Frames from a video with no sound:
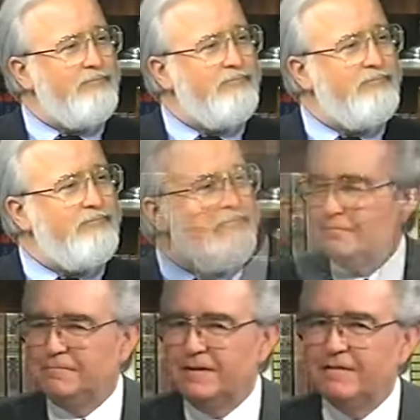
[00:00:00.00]
Well, in the
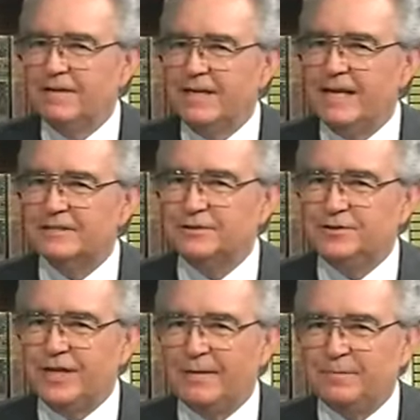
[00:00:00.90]
very next
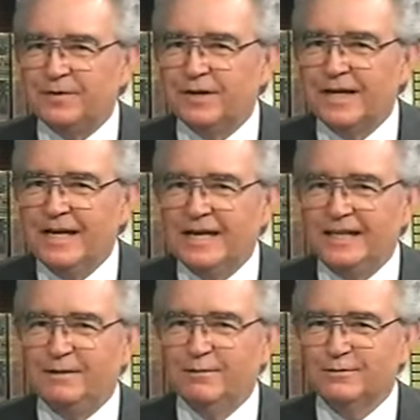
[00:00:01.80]
chapter,
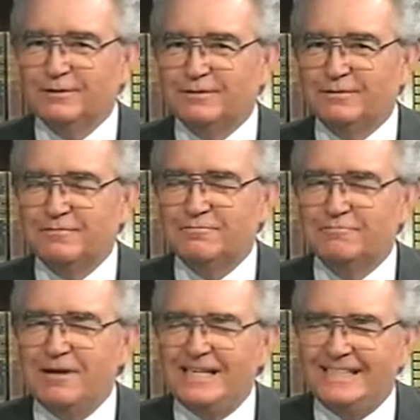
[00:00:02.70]
he goes
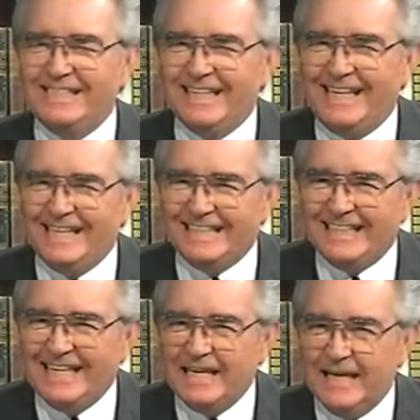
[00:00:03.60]
crazy,
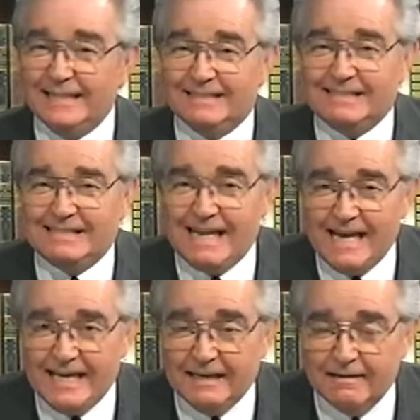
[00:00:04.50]

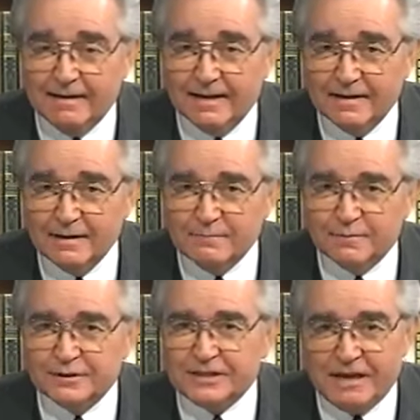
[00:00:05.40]
insane,
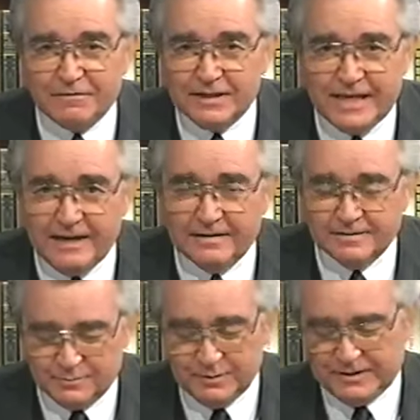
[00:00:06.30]
for 7
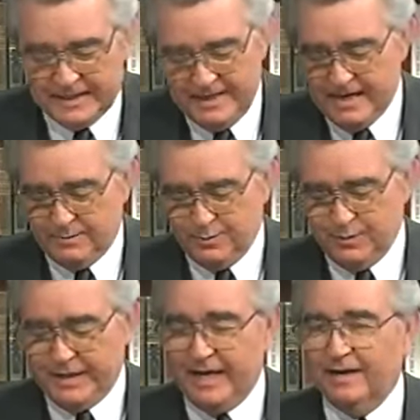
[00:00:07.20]
years. We'll see that when
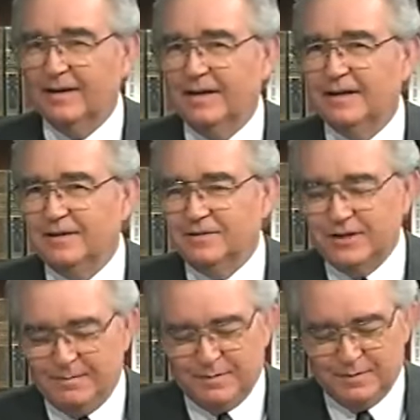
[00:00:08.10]
we get to
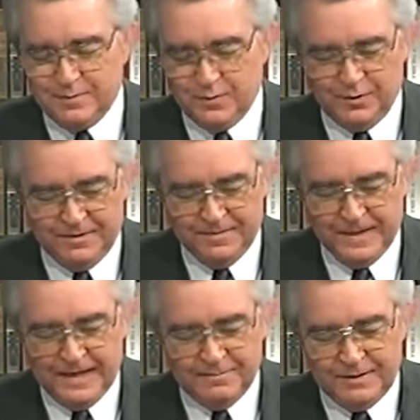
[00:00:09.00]
chapter 4.
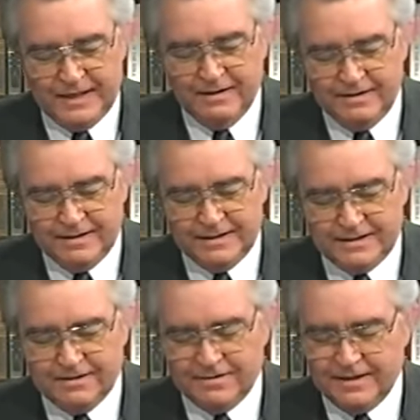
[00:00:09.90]
But Gary, this
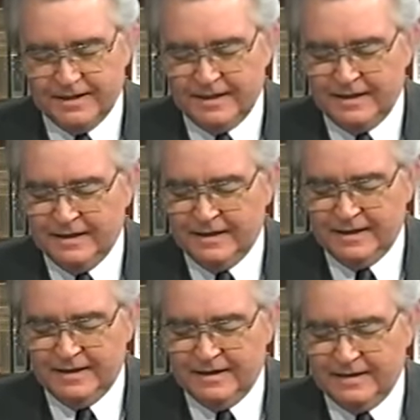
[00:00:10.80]
certainly
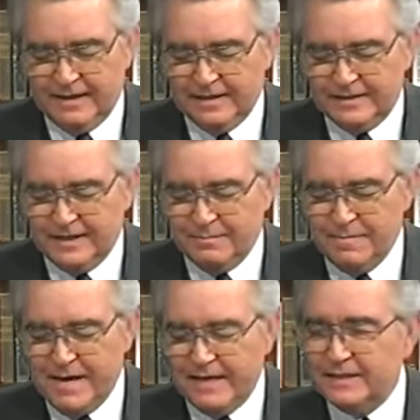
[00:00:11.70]
is an
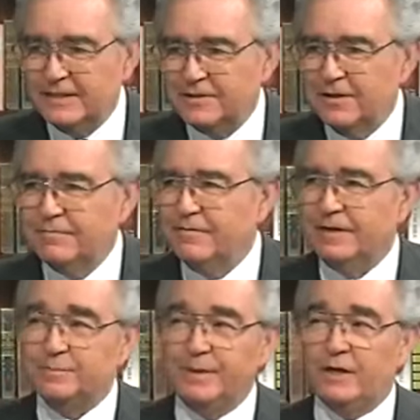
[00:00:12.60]
amazing turn of
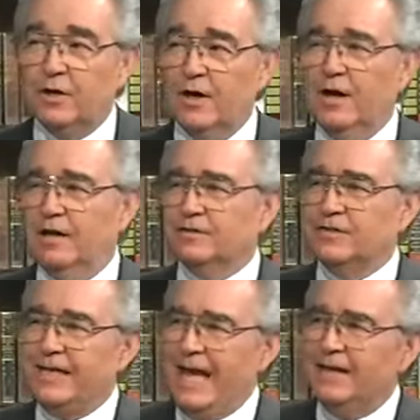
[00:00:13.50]
events, because
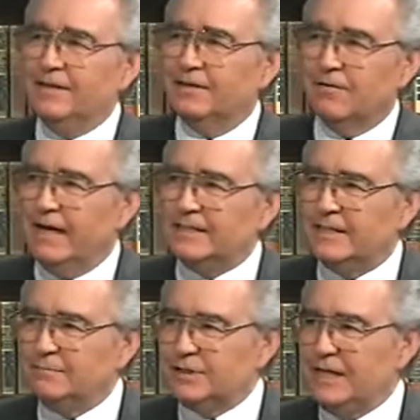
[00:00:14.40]
the Antichrist
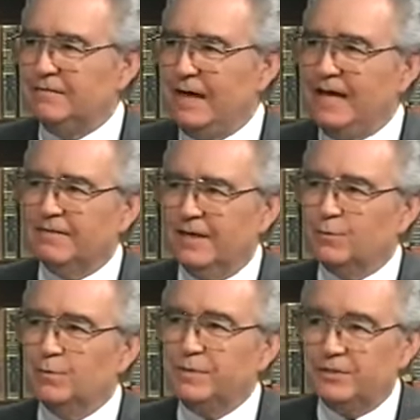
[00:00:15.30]
himself, I think,
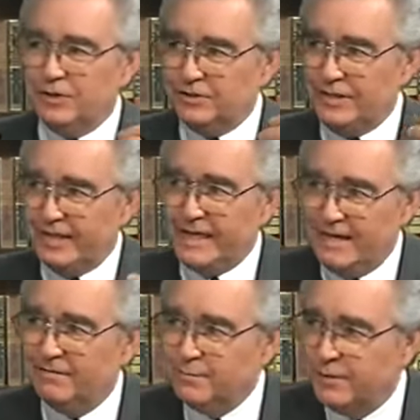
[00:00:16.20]
will be just that
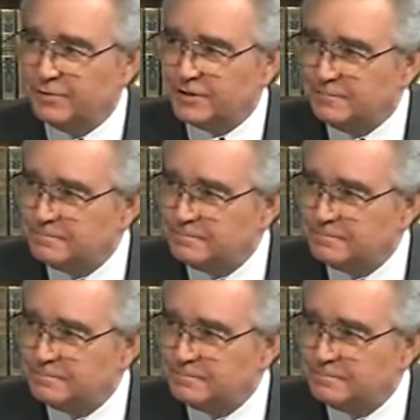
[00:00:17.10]
kind of person.